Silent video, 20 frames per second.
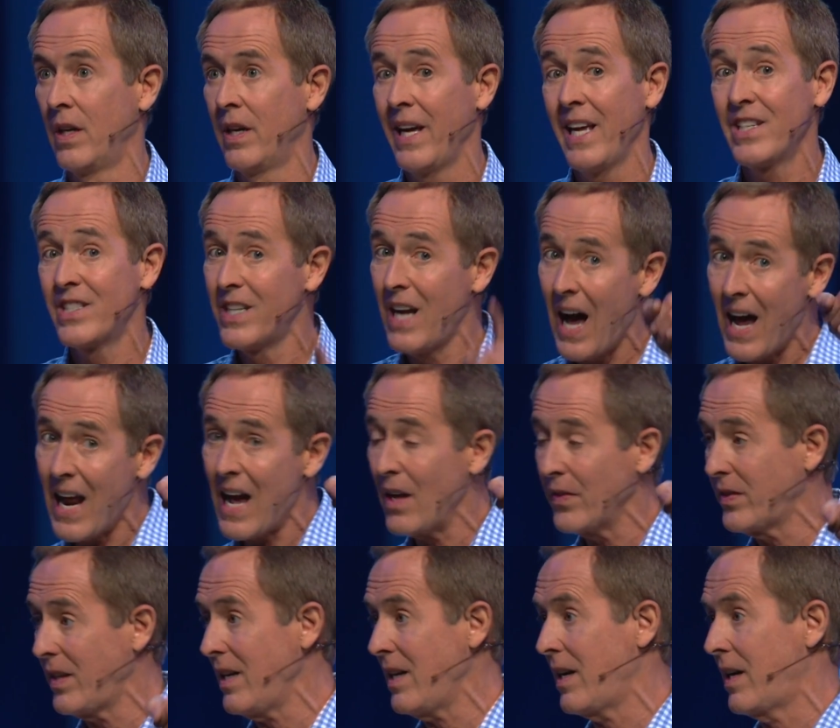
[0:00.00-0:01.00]
is not
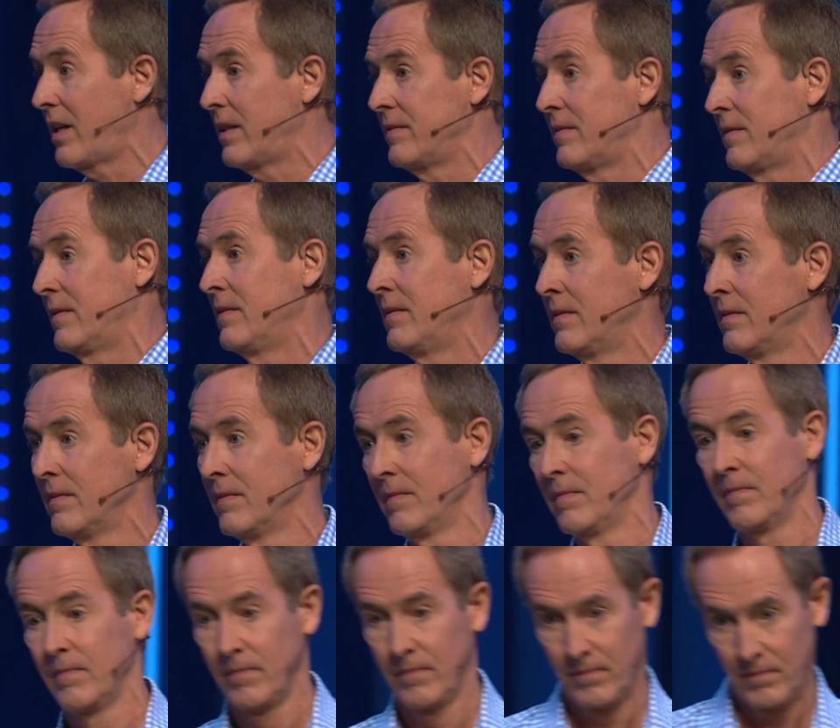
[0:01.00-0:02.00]
out there.
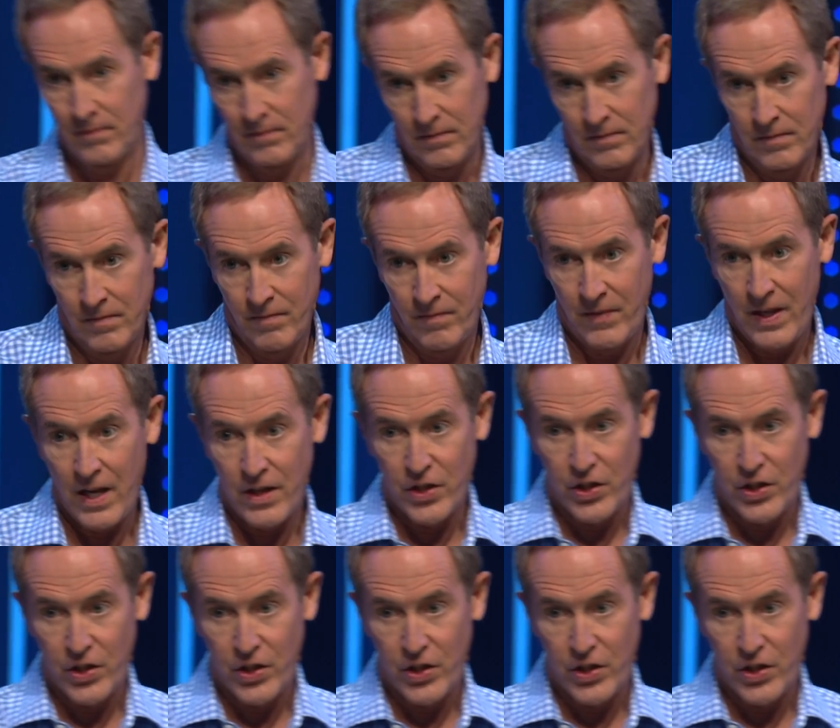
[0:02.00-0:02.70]
It